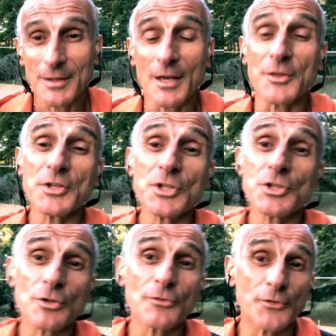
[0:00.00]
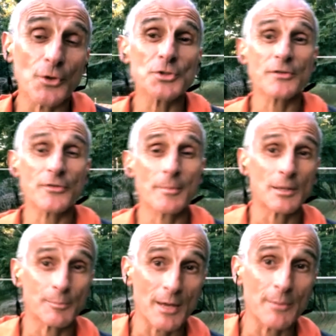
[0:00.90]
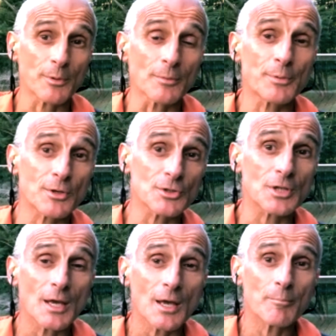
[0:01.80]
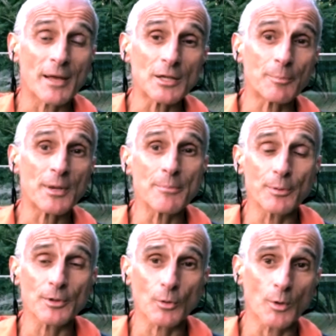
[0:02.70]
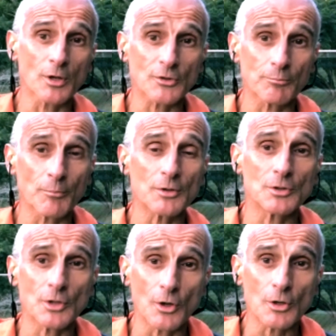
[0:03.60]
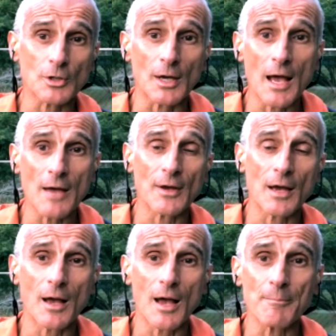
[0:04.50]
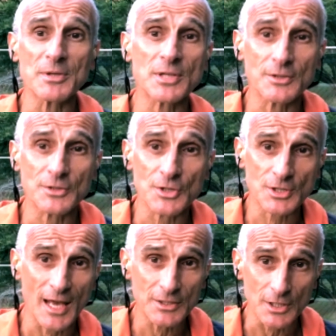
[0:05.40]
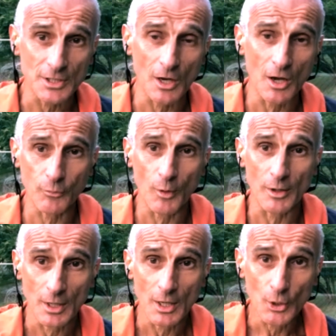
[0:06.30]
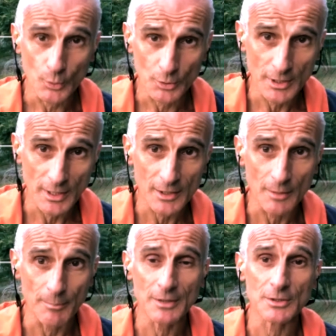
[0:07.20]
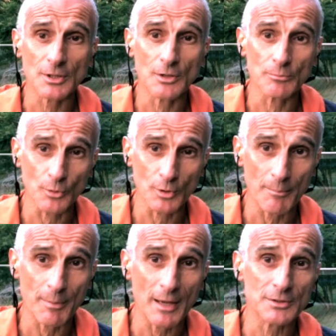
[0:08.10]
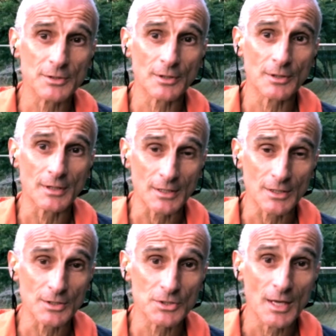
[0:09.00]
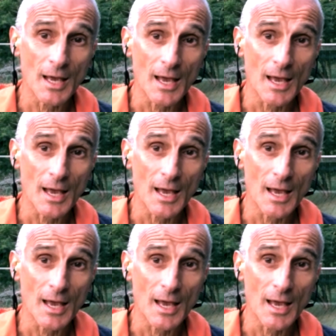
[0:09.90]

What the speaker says: Yeah, this is confusing for many people because many people in the world of modern yoga have a misunderstanding of what Uddiyana Bandha, Mula Bandha is.